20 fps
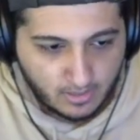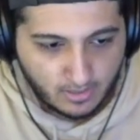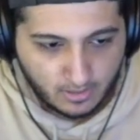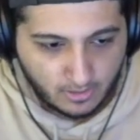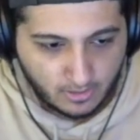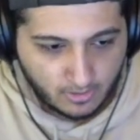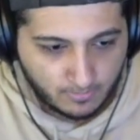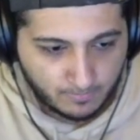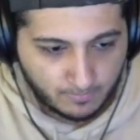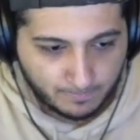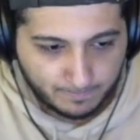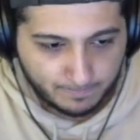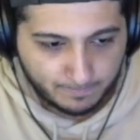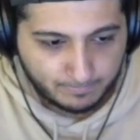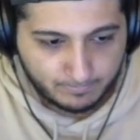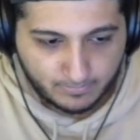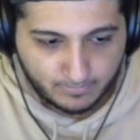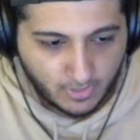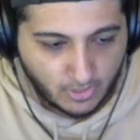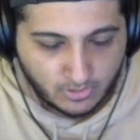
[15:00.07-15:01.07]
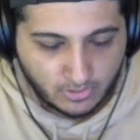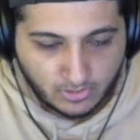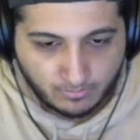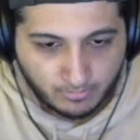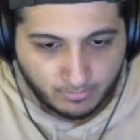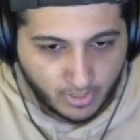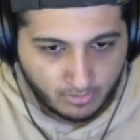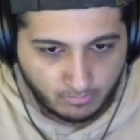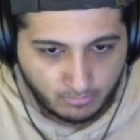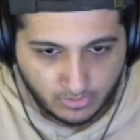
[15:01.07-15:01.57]
um,
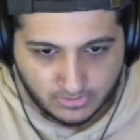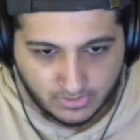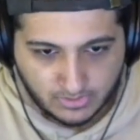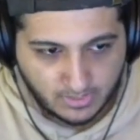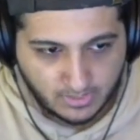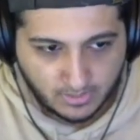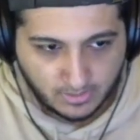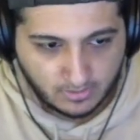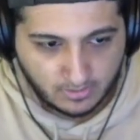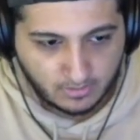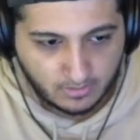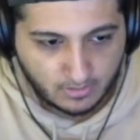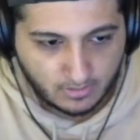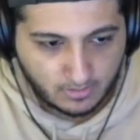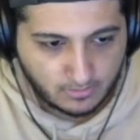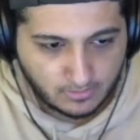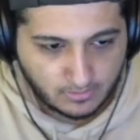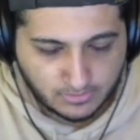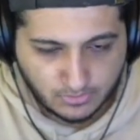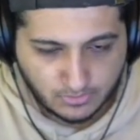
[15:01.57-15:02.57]
uncomparable to any other